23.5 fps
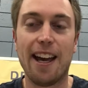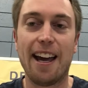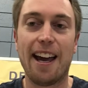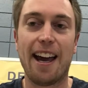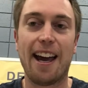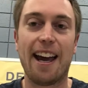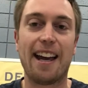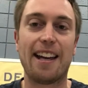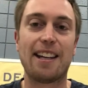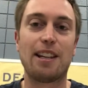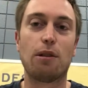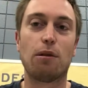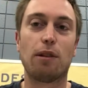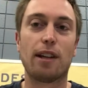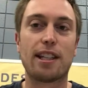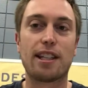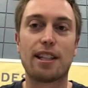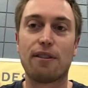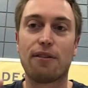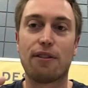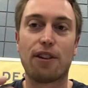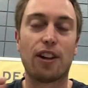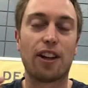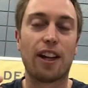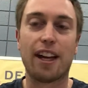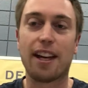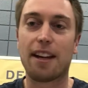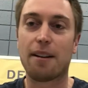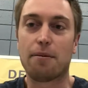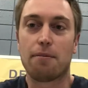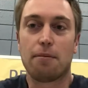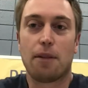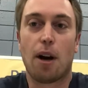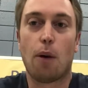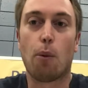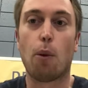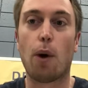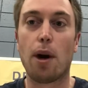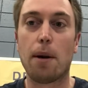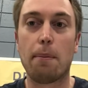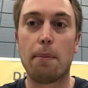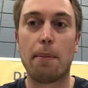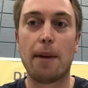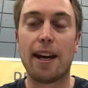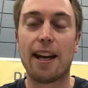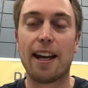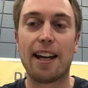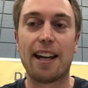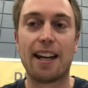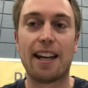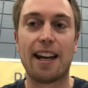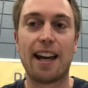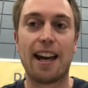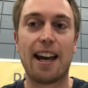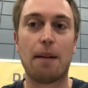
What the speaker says: and you listen for like 1 minute,